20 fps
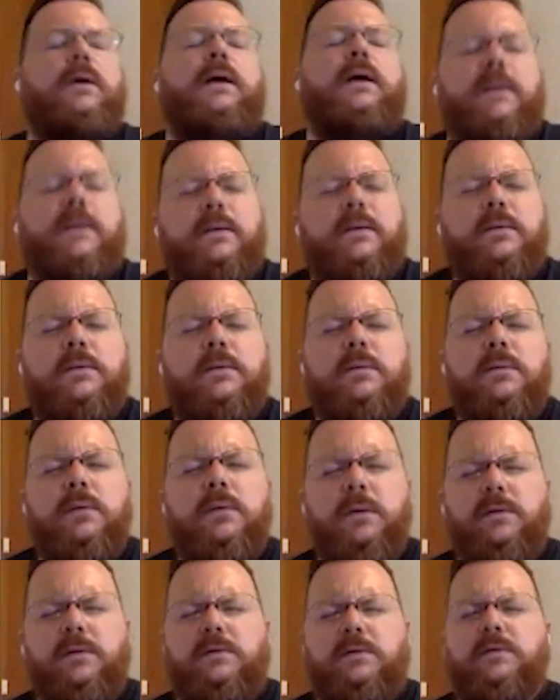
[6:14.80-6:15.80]

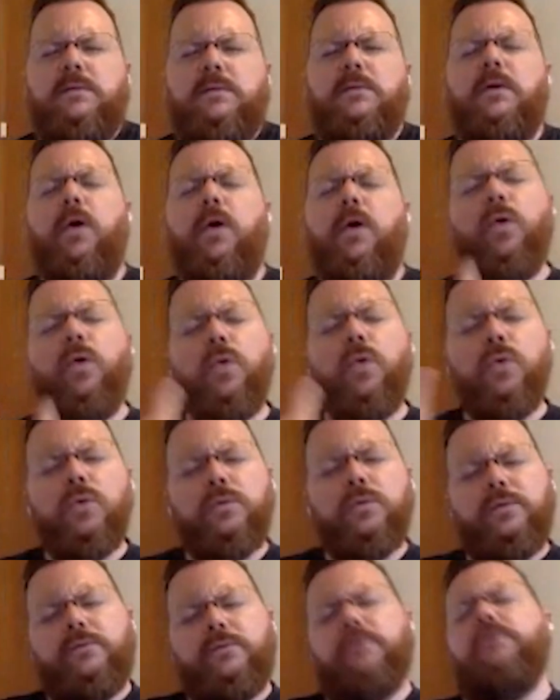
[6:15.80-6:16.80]
not
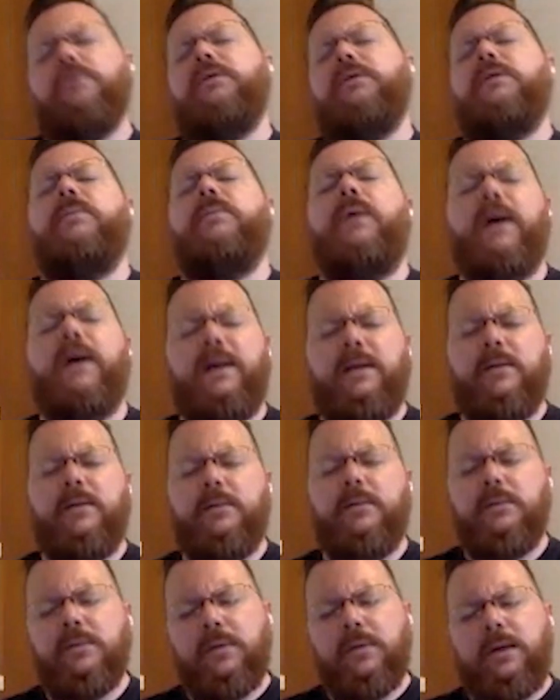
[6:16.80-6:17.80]
all through the
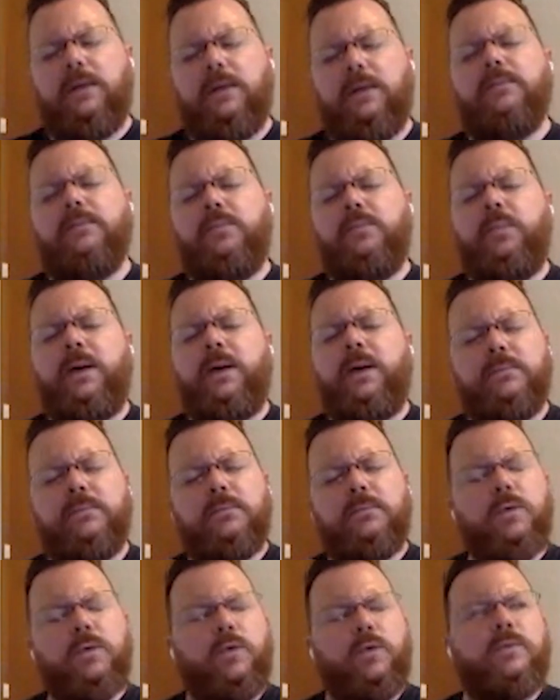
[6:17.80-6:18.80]
compiler, but
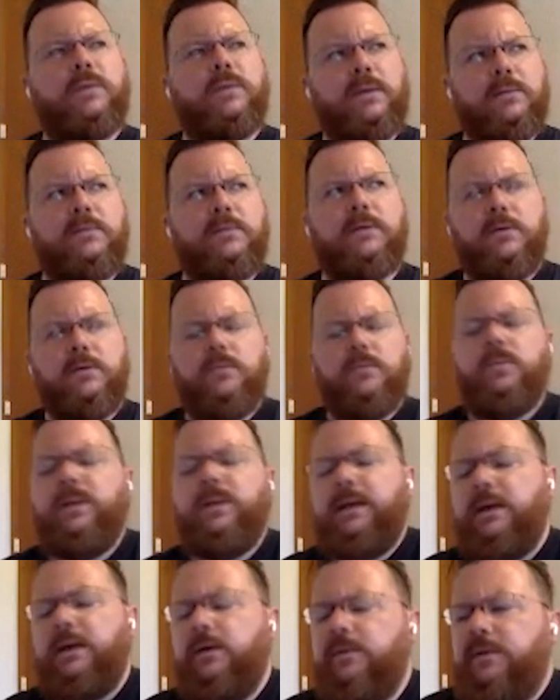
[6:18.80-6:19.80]
you know there will
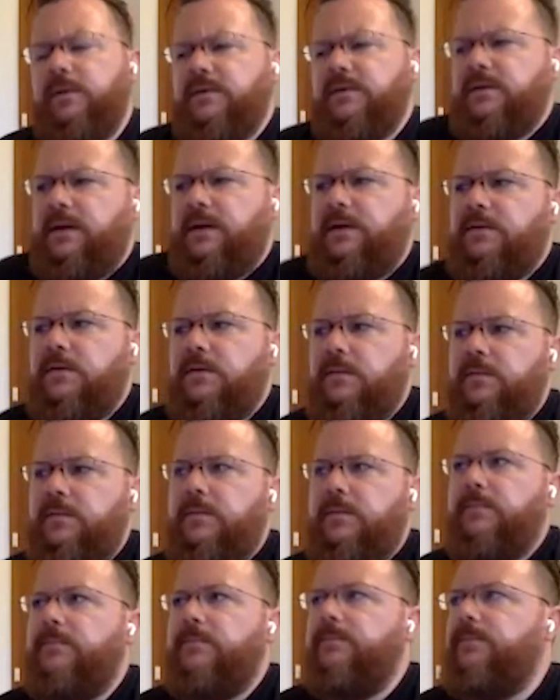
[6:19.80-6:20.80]
be a healthy selection of
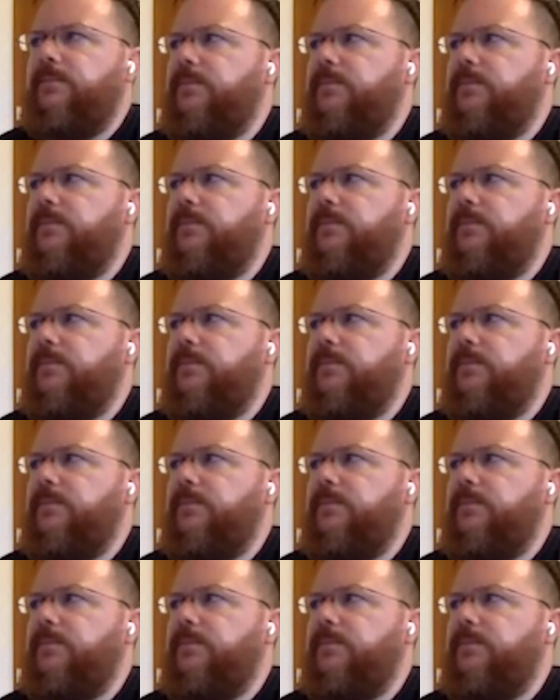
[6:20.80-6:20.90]
them.